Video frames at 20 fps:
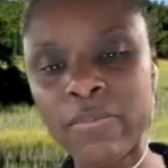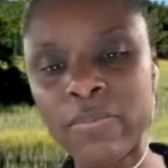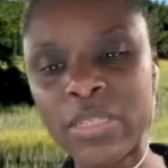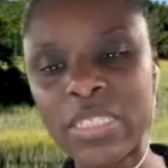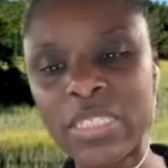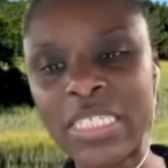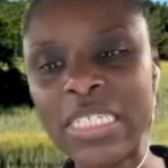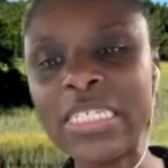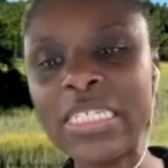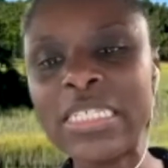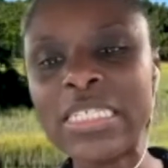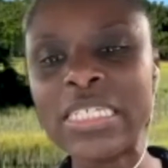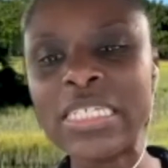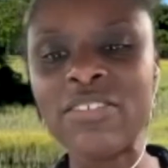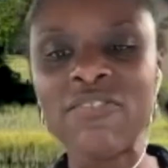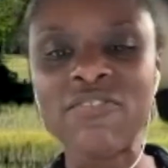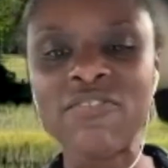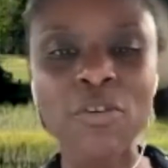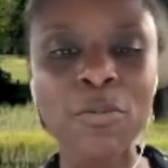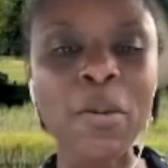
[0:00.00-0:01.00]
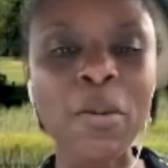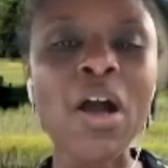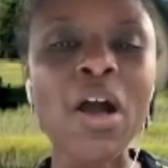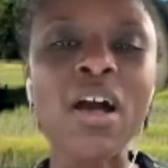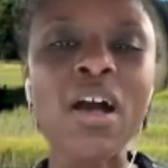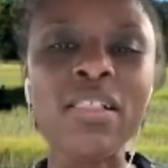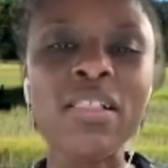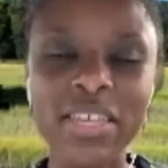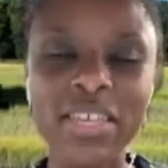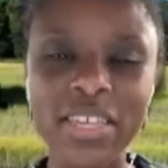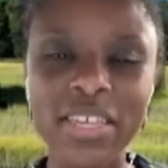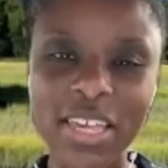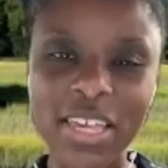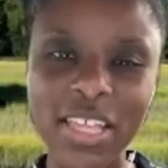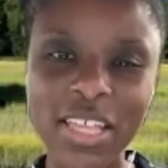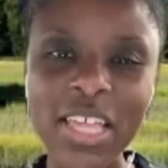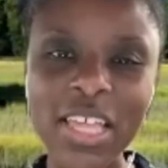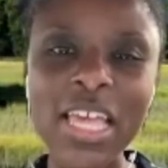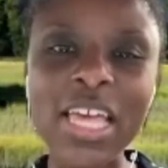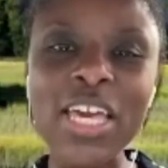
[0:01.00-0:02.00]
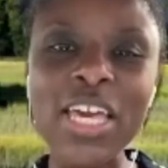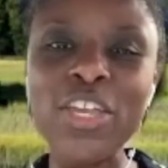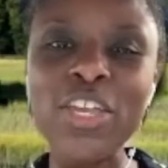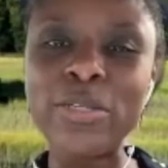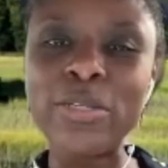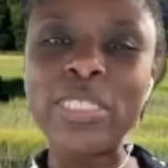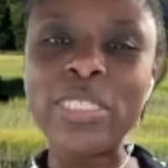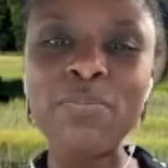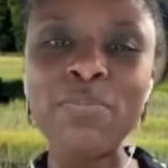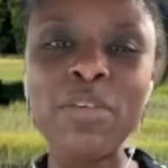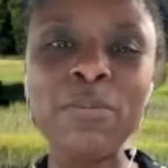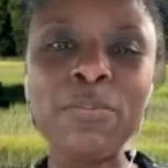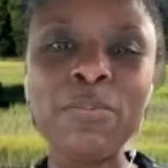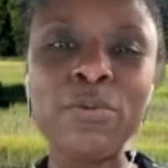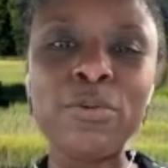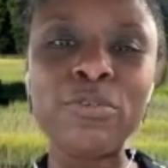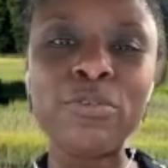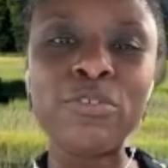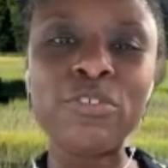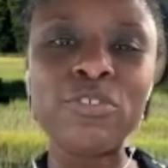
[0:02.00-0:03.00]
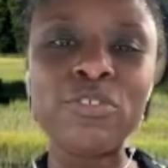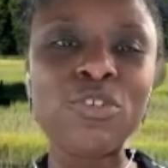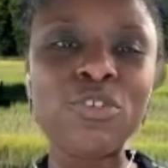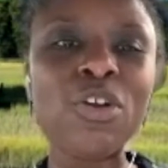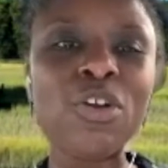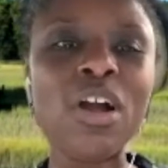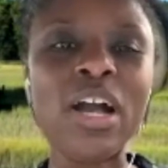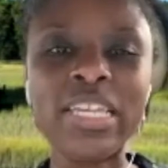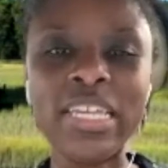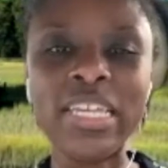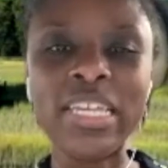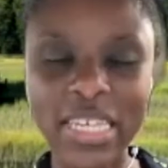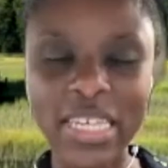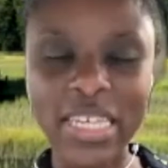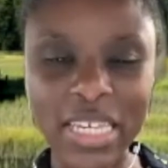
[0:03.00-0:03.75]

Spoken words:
season for pollen, some people's chronic